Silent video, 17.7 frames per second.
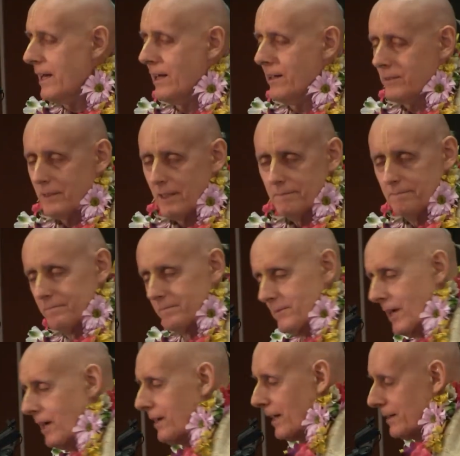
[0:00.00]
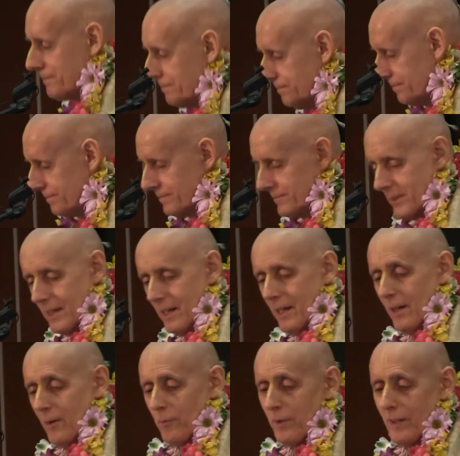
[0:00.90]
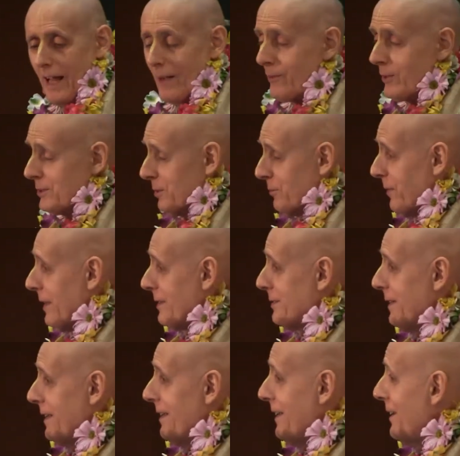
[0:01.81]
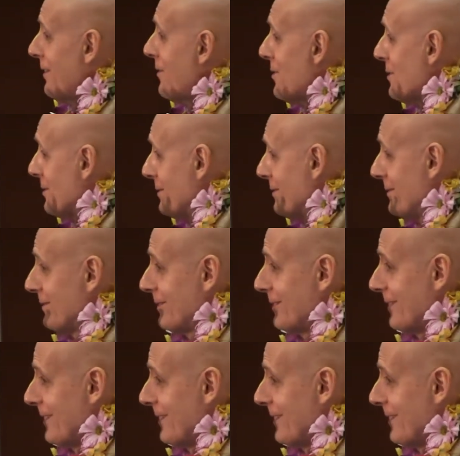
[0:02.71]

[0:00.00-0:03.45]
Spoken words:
Yeah. Good. All right. Well, I wasn't raised in it either.